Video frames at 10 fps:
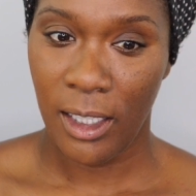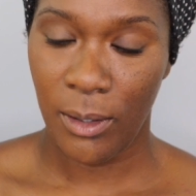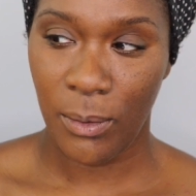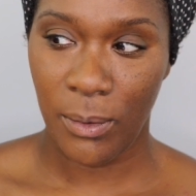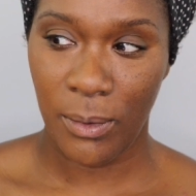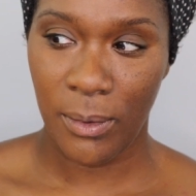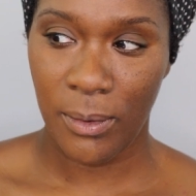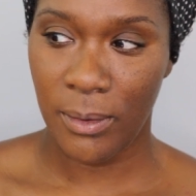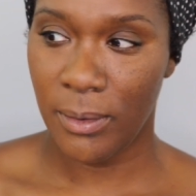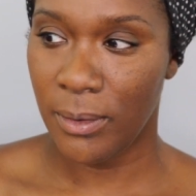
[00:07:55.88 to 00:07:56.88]
Ooh.
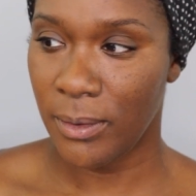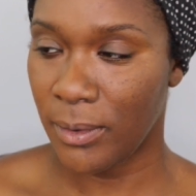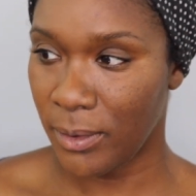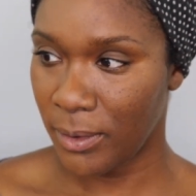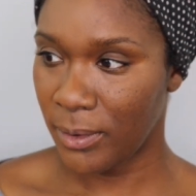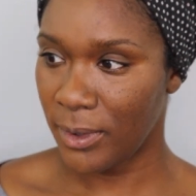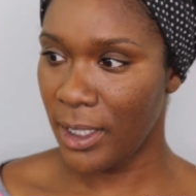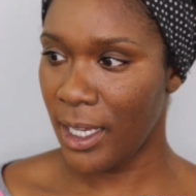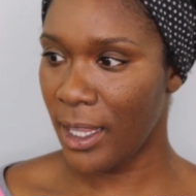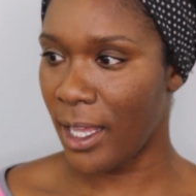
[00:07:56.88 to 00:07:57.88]

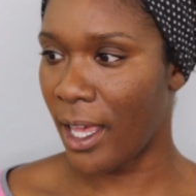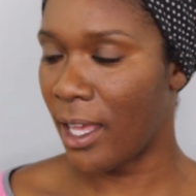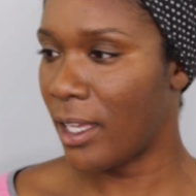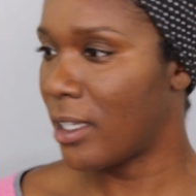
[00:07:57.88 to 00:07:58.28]
Look at that.